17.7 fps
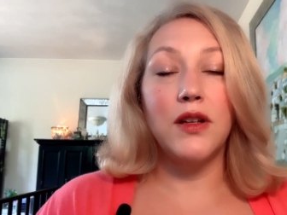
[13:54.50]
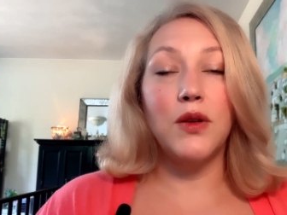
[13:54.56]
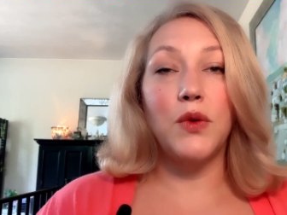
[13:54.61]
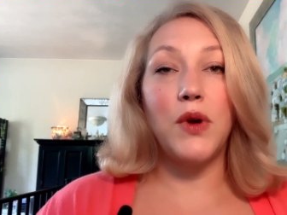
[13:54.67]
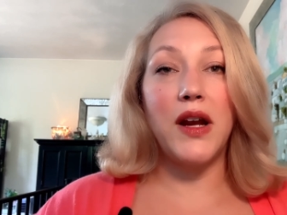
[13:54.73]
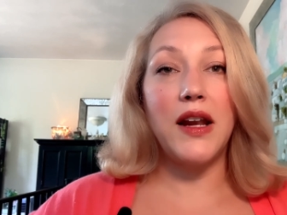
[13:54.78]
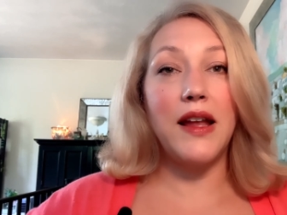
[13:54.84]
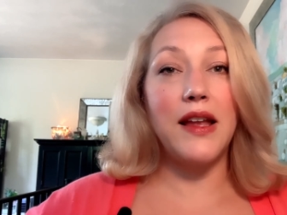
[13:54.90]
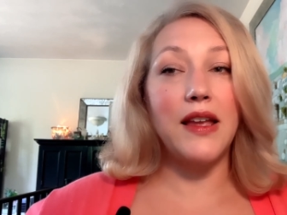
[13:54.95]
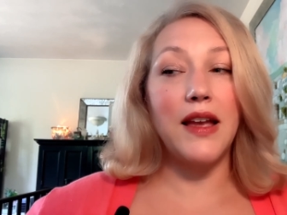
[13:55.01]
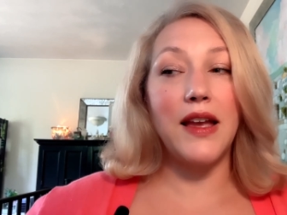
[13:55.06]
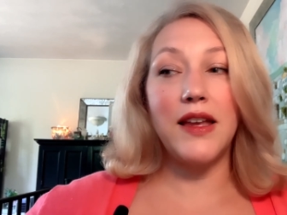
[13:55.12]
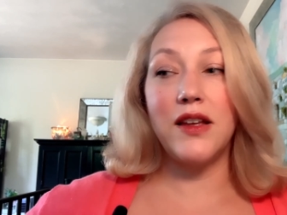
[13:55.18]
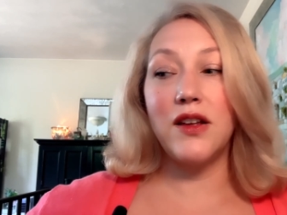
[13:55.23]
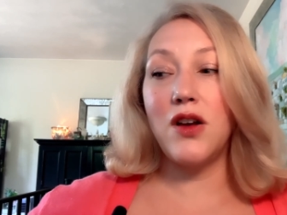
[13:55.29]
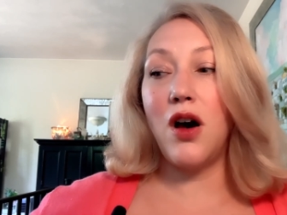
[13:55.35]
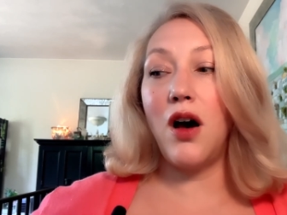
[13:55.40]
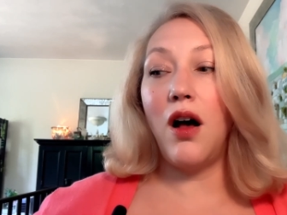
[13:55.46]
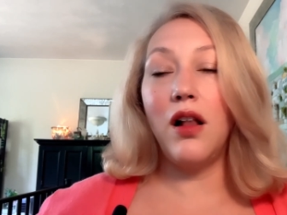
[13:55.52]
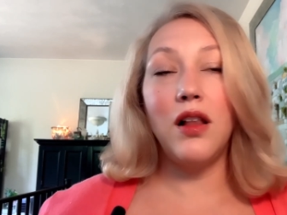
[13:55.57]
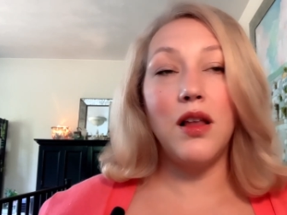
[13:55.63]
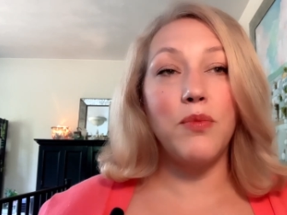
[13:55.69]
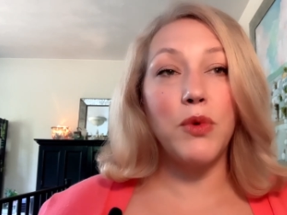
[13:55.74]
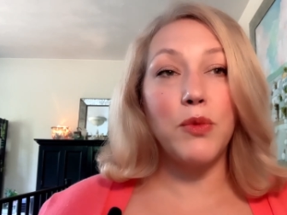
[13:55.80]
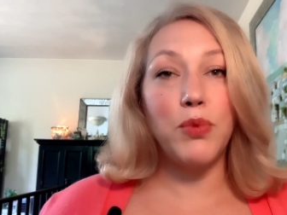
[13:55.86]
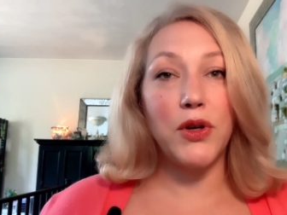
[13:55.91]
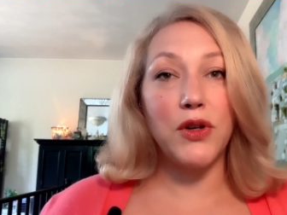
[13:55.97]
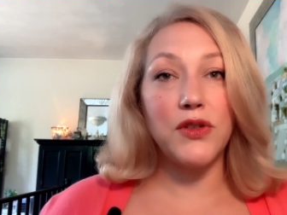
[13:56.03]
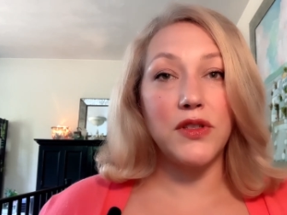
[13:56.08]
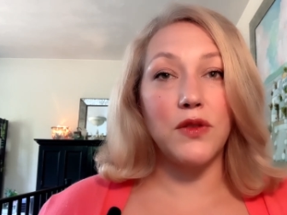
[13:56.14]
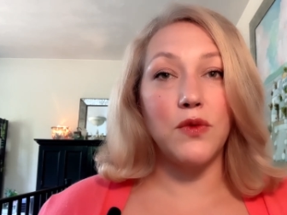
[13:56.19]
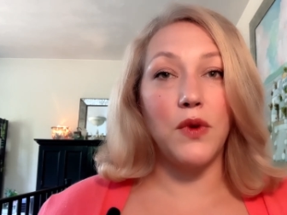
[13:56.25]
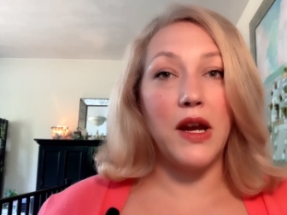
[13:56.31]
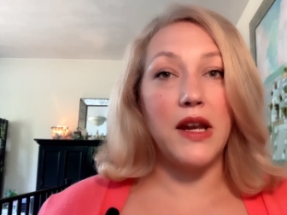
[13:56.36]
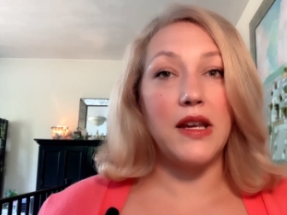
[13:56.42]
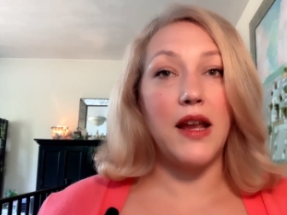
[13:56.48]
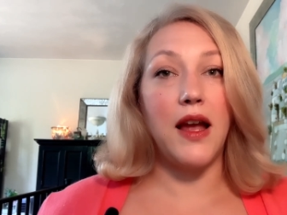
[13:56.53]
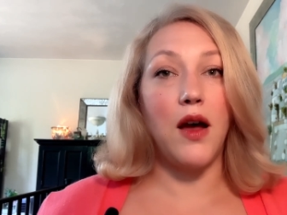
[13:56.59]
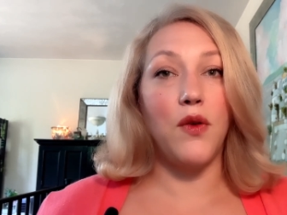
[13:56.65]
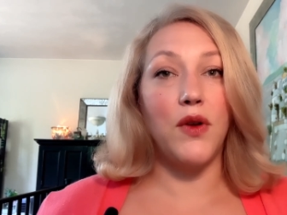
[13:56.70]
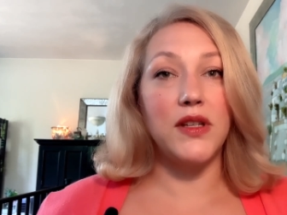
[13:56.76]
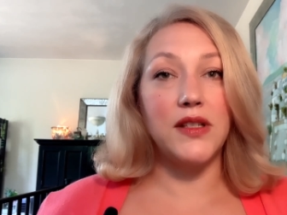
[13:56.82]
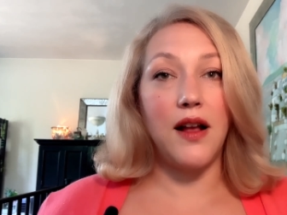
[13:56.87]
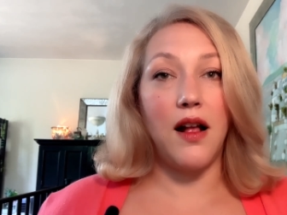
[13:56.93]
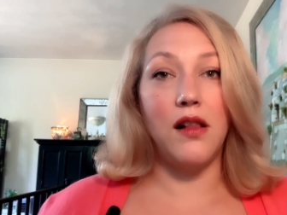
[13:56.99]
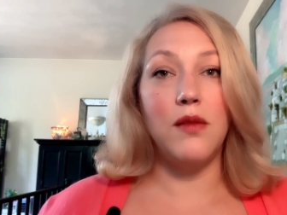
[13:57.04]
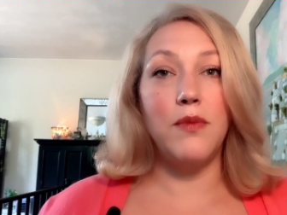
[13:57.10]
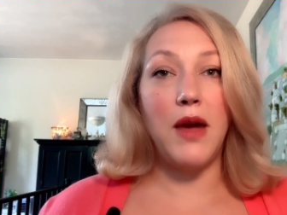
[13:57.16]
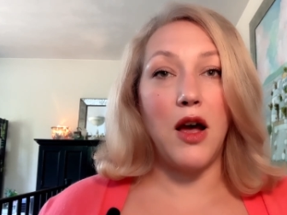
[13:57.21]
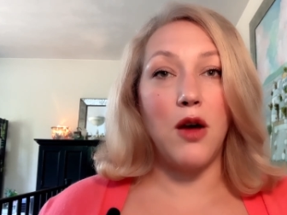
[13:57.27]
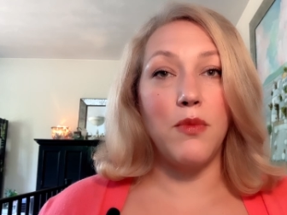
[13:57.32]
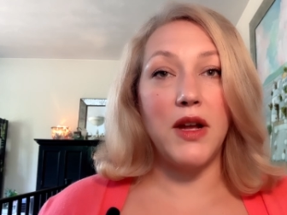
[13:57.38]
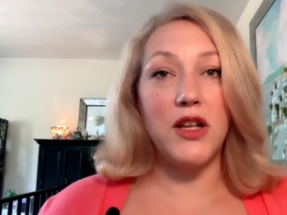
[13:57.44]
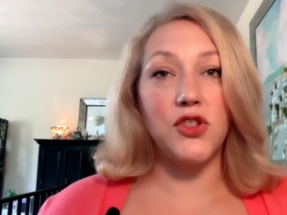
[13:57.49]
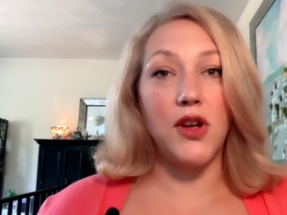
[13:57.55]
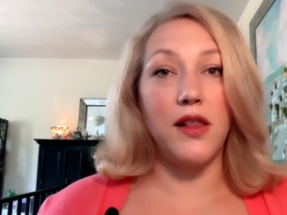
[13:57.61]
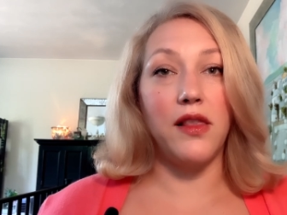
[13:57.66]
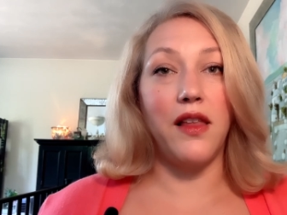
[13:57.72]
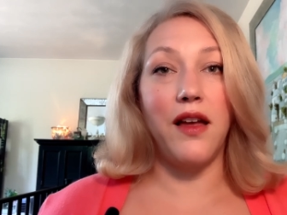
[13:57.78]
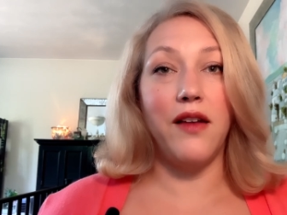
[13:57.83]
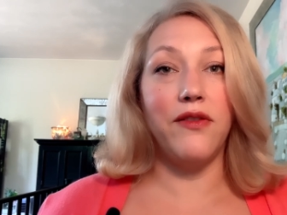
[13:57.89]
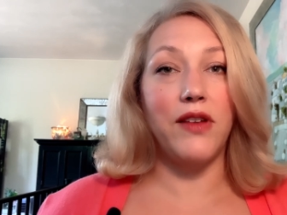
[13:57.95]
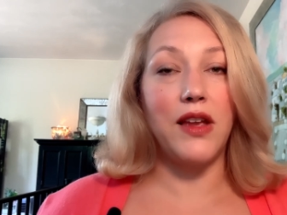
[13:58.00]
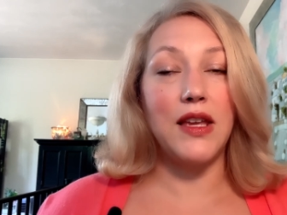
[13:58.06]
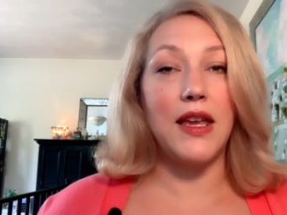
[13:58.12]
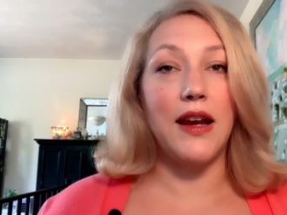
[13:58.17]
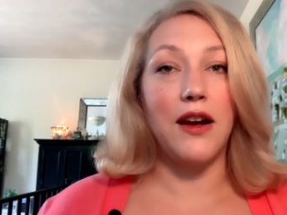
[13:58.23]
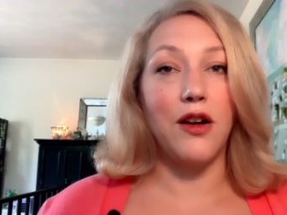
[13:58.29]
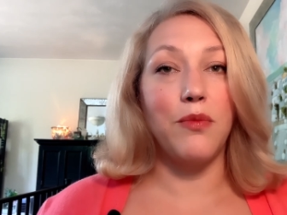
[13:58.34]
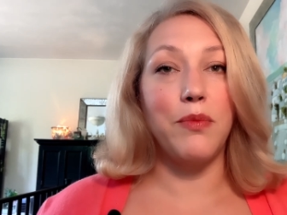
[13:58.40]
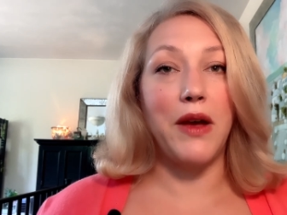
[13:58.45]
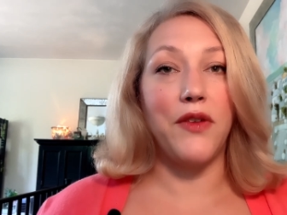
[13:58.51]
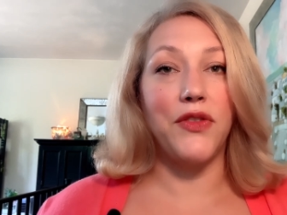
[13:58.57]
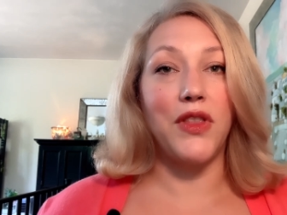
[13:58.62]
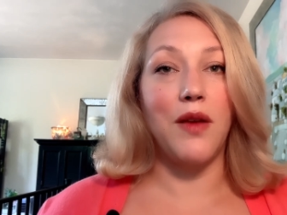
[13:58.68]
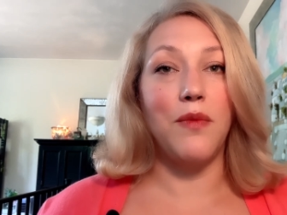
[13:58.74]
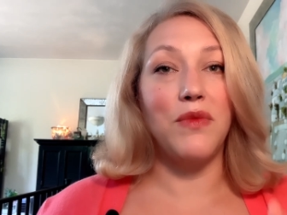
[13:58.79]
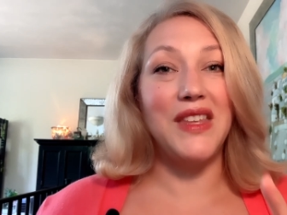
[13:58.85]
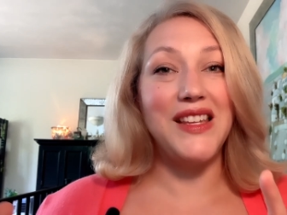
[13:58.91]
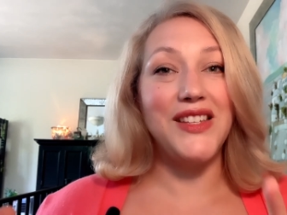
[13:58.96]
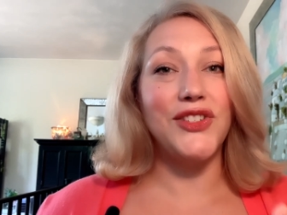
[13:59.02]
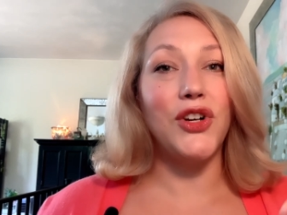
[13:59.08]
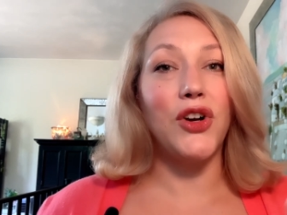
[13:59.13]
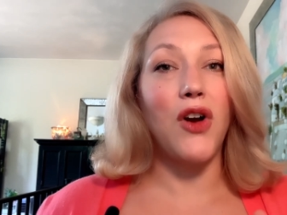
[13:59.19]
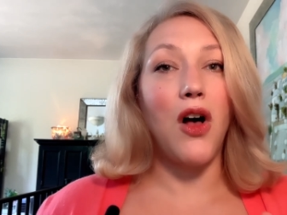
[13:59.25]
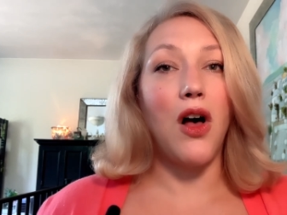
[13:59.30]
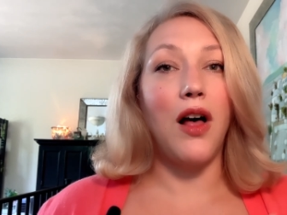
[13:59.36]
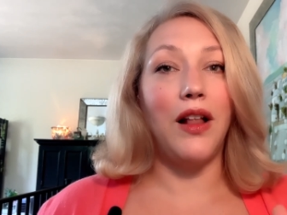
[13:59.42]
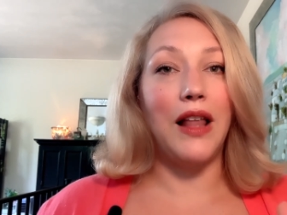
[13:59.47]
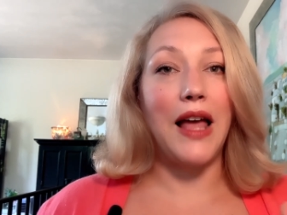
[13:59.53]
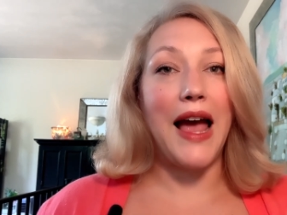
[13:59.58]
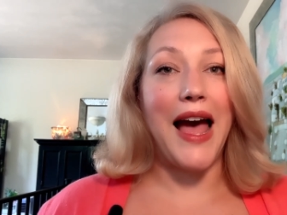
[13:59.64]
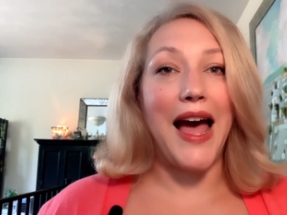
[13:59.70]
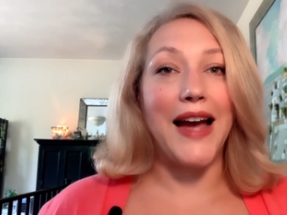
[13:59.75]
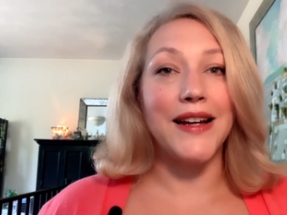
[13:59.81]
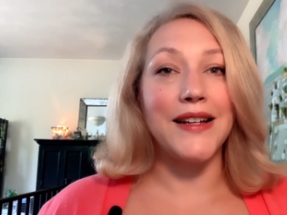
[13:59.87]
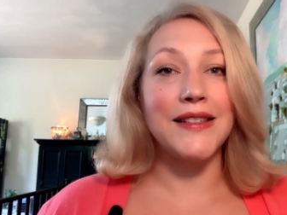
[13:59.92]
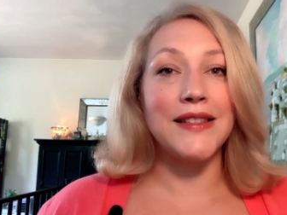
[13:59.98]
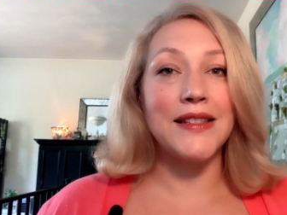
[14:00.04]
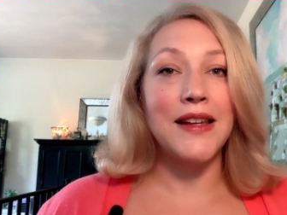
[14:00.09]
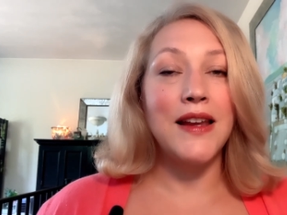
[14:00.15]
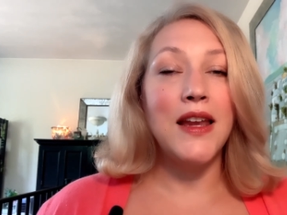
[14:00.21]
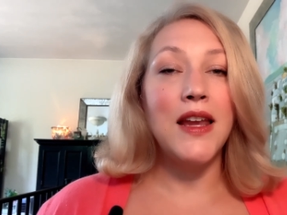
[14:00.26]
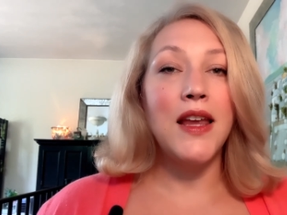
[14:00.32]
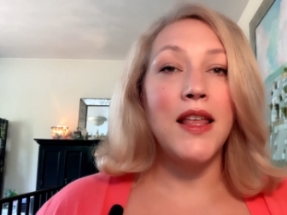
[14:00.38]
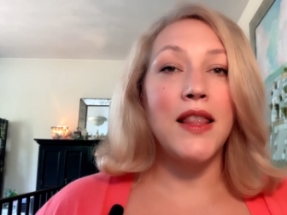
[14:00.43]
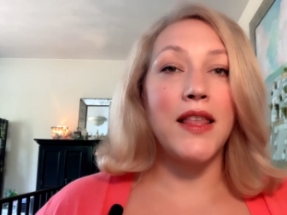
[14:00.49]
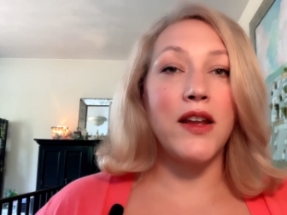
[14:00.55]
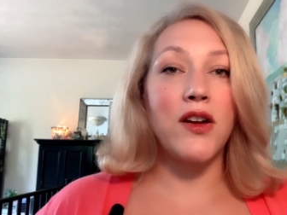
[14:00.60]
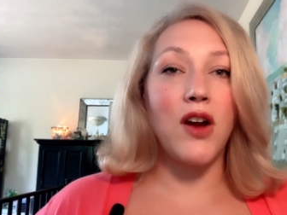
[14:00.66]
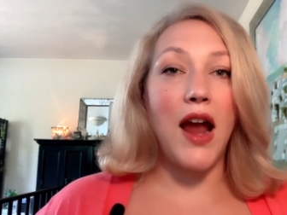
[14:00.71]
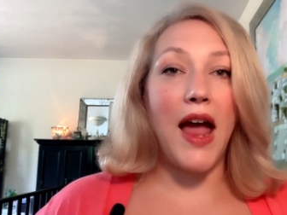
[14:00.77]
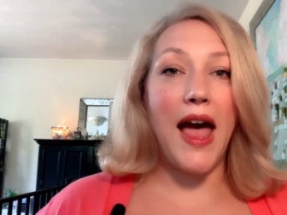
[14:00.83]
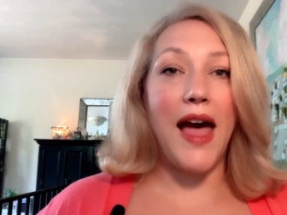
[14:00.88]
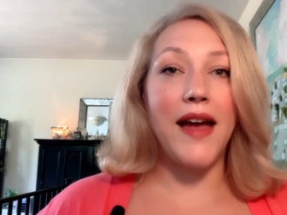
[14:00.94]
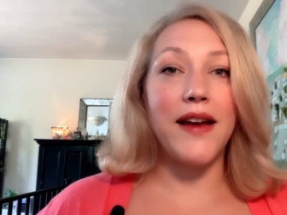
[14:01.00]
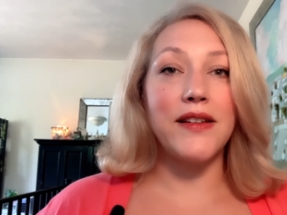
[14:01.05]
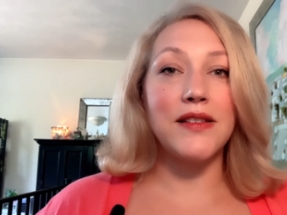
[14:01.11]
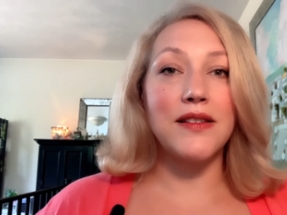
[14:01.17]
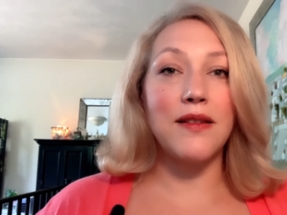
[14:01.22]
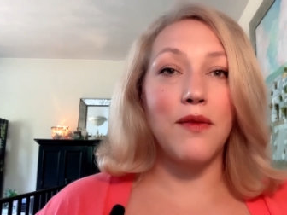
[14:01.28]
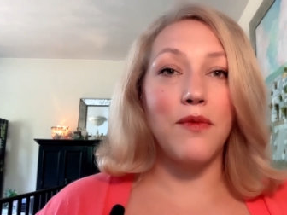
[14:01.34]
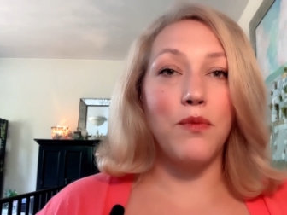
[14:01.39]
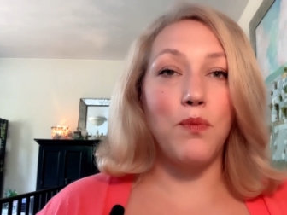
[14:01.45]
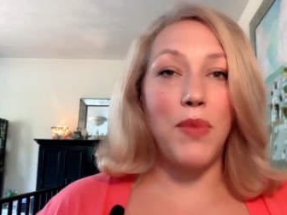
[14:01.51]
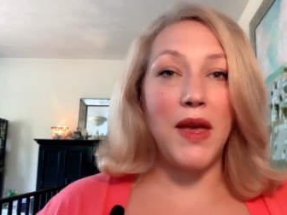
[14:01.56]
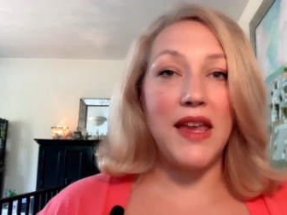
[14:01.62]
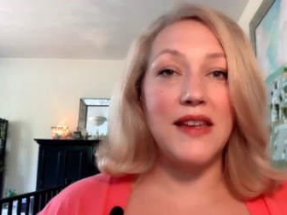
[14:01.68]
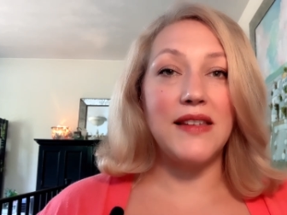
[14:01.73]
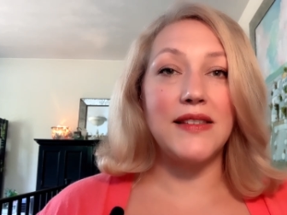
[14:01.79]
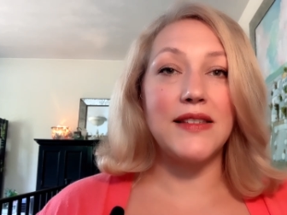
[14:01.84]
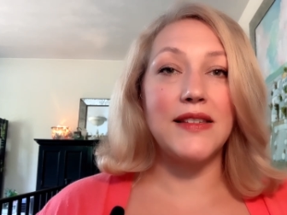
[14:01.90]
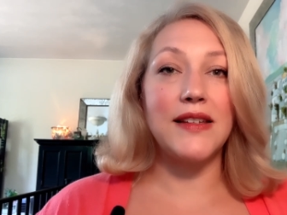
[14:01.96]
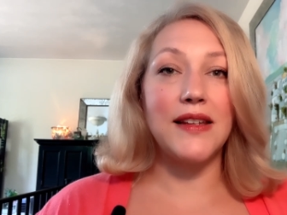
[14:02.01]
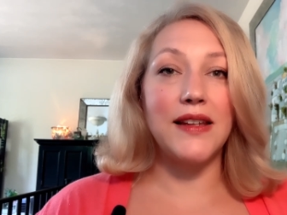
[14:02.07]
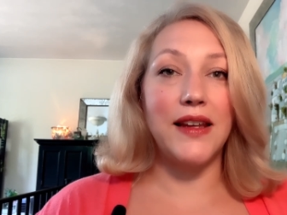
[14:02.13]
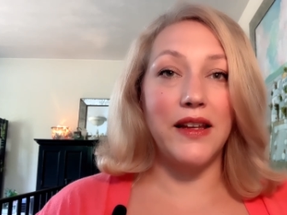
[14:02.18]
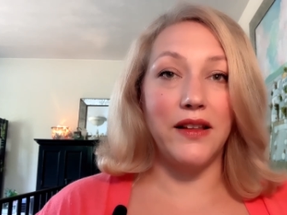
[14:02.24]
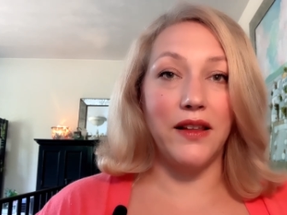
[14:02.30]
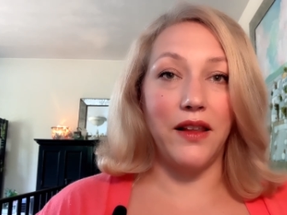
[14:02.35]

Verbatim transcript: right? I, I can call up a person right now and tell them how much I love and care about them. These are all acts that are acts based in